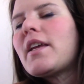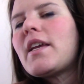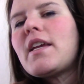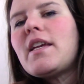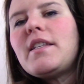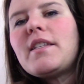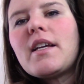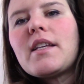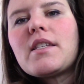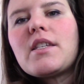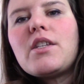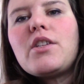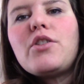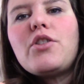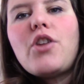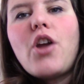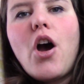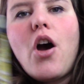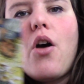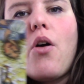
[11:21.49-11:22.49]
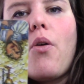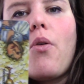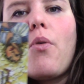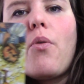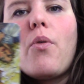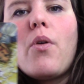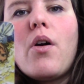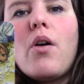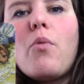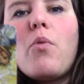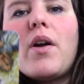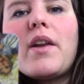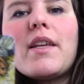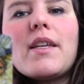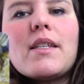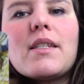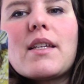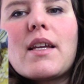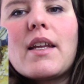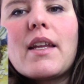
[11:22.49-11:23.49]
He doesn't know what
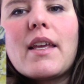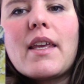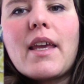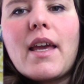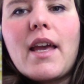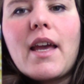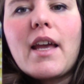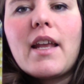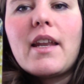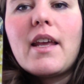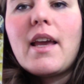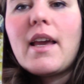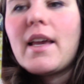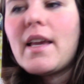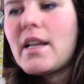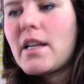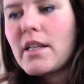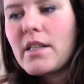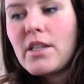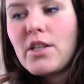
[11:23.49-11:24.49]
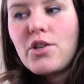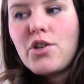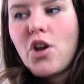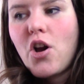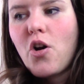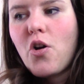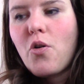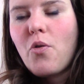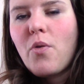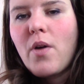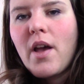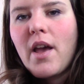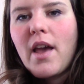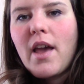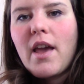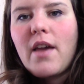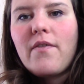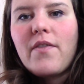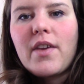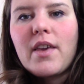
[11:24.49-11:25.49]
he's going to get. He doesn't know
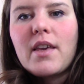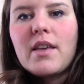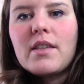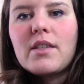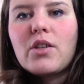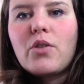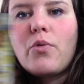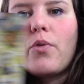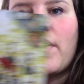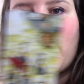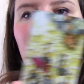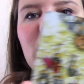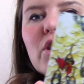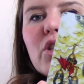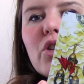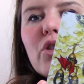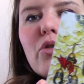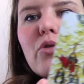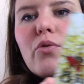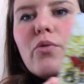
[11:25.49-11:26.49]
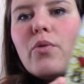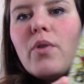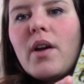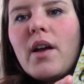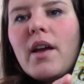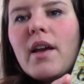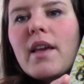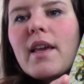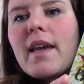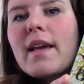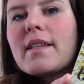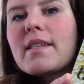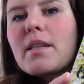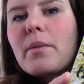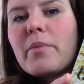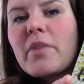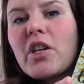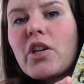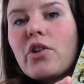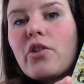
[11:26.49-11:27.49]
if he's going to get
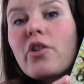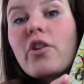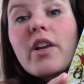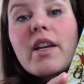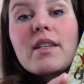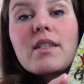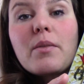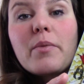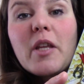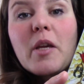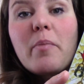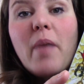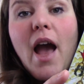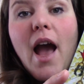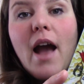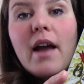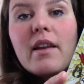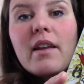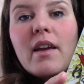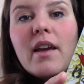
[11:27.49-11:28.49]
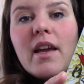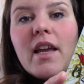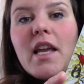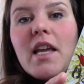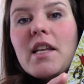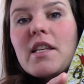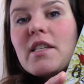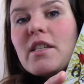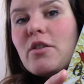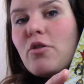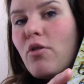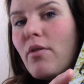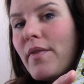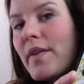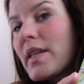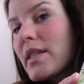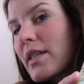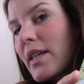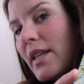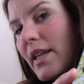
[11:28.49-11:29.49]
something good or get something bad. He doesn't know if
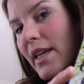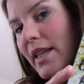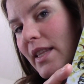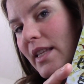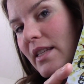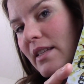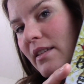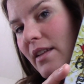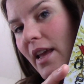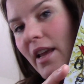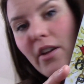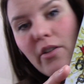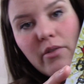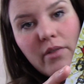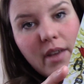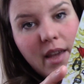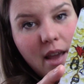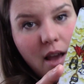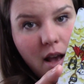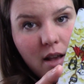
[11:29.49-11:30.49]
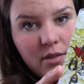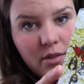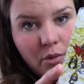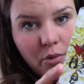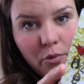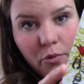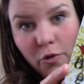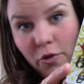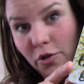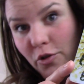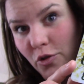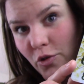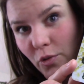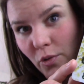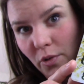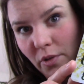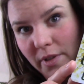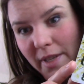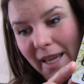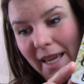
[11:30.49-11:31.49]
he's going to get the snake or the castle or the
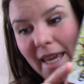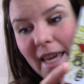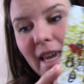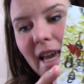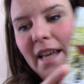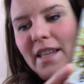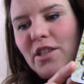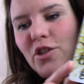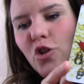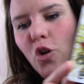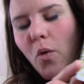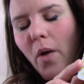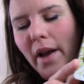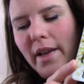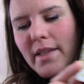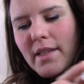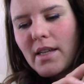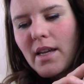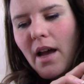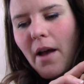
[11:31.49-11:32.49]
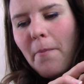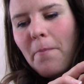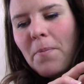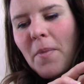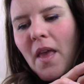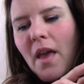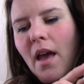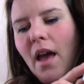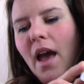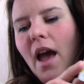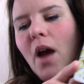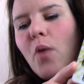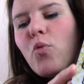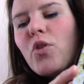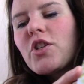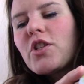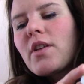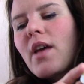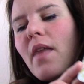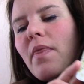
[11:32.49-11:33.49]
jewels. Like, he has no idea.
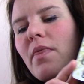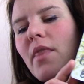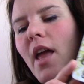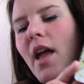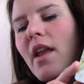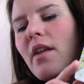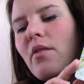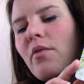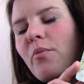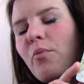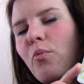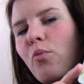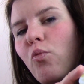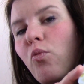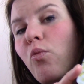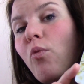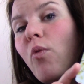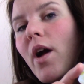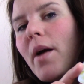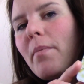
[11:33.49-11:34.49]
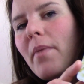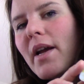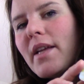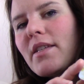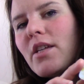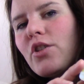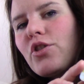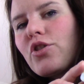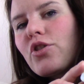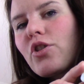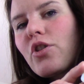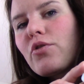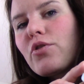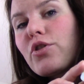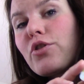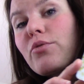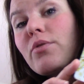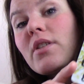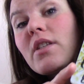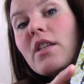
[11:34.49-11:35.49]
And then what my attention goes
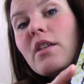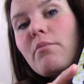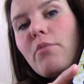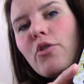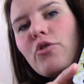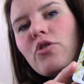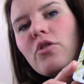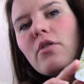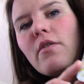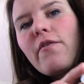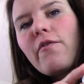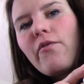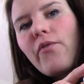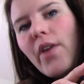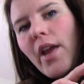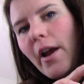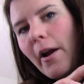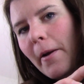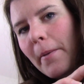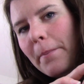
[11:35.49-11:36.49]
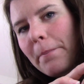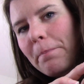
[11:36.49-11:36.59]
to is the emotion of fear.